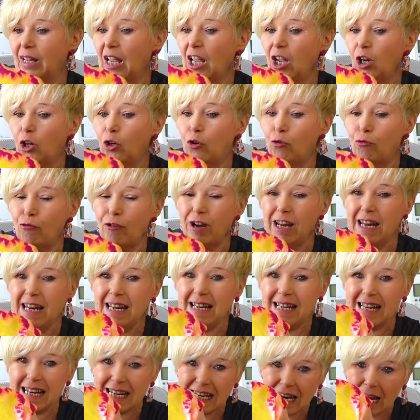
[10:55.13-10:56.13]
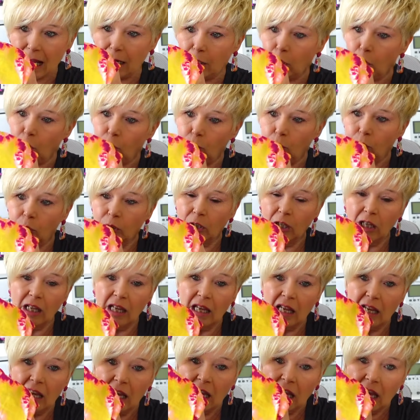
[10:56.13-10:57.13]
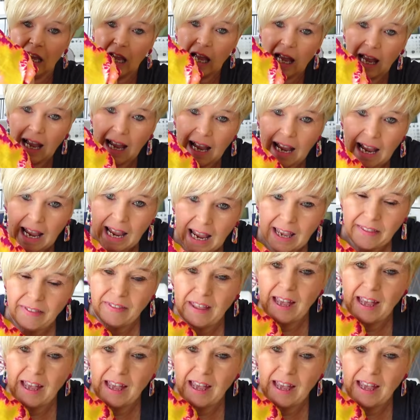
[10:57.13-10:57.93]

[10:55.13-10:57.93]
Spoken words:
a greeny yellow, and